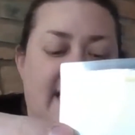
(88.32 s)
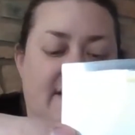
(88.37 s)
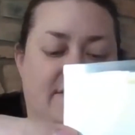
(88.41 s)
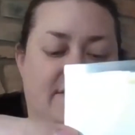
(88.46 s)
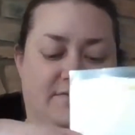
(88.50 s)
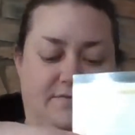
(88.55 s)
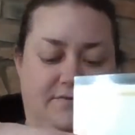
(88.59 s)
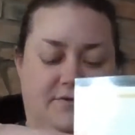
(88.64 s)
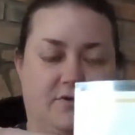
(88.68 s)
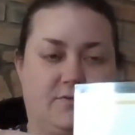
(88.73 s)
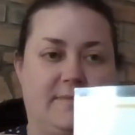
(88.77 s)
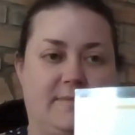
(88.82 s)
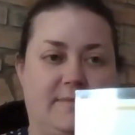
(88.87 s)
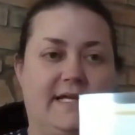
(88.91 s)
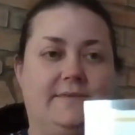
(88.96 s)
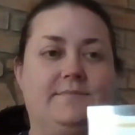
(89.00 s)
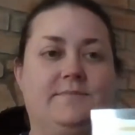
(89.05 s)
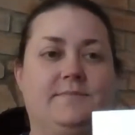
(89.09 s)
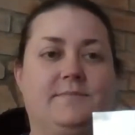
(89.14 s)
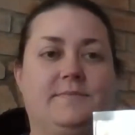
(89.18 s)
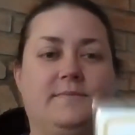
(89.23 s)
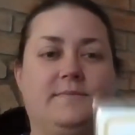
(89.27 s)
it out for
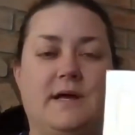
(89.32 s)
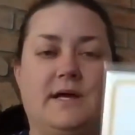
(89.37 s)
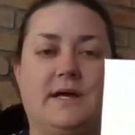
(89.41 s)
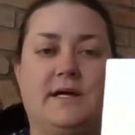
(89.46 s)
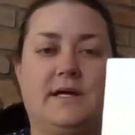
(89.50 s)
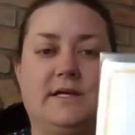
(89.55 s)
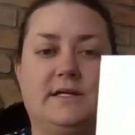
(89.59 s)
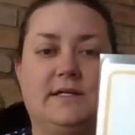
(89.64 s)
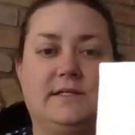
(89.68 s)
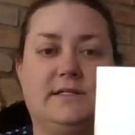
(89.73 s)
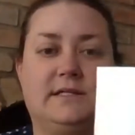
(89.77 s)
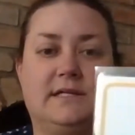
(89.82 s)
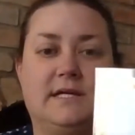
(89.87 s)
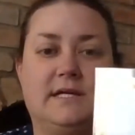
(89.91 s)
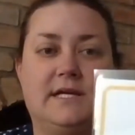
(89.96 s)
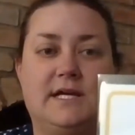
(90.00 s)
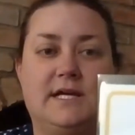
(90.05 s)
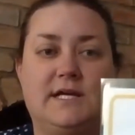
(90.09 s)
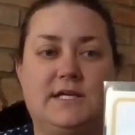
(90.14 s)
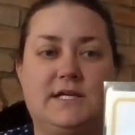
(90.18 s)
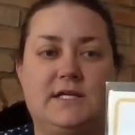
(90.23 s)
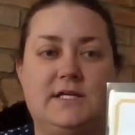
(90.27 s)
me.
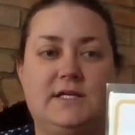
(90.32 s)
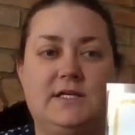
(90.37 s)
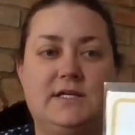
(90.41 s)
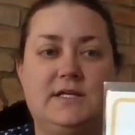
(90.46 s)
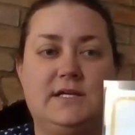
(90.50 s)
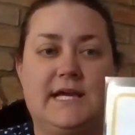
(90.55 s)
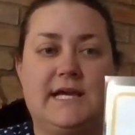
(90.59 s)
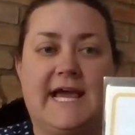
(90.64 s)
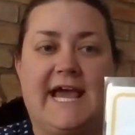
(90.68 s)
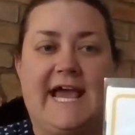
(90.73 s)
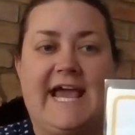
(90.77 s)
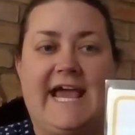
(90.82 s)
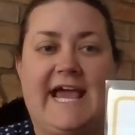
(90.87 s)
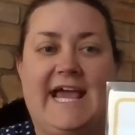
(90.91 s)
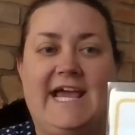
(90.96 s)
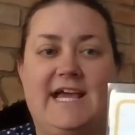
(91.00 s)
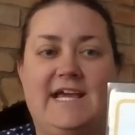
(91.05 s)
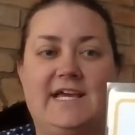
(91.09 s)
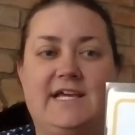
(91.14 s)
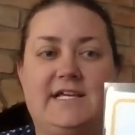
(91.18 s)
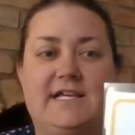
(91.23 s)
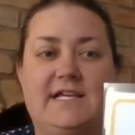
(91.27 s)
Exot.